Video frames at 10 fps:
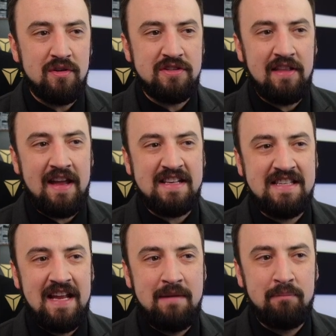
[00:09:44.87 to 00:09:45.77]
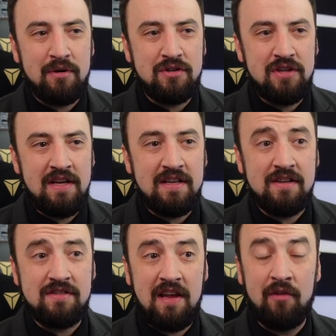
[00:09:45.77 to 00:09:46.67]
So let's say like
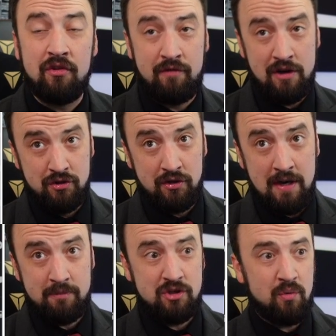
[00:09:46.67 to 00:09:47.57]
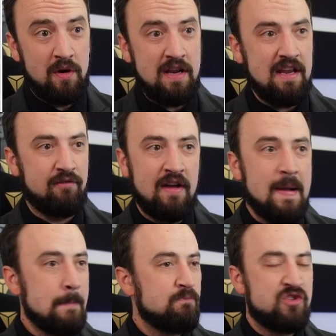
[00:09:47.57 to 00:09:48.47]
10%, scales eventually up to 20 if
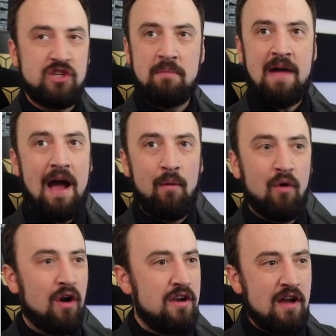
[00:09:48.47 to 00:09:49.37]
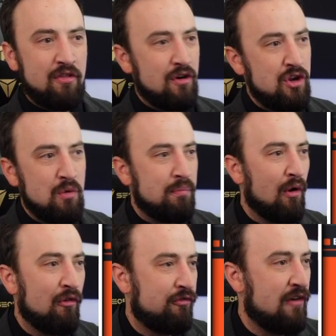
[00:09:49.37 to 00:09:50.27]
somehow or another you
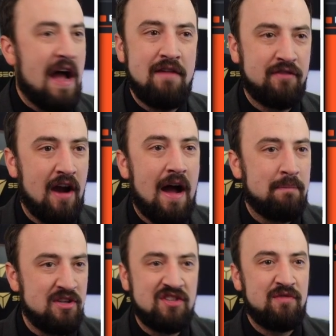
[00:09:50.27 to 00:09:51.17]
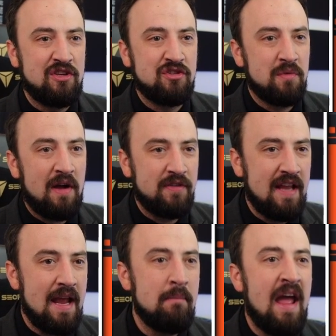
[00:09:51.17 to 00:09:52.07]
pull 5 copies of this throughout the
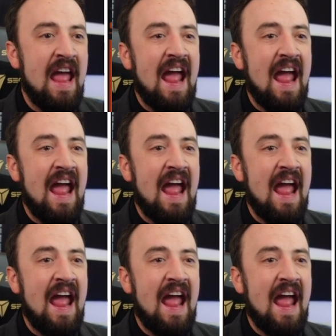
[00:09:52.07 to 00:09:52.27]
game,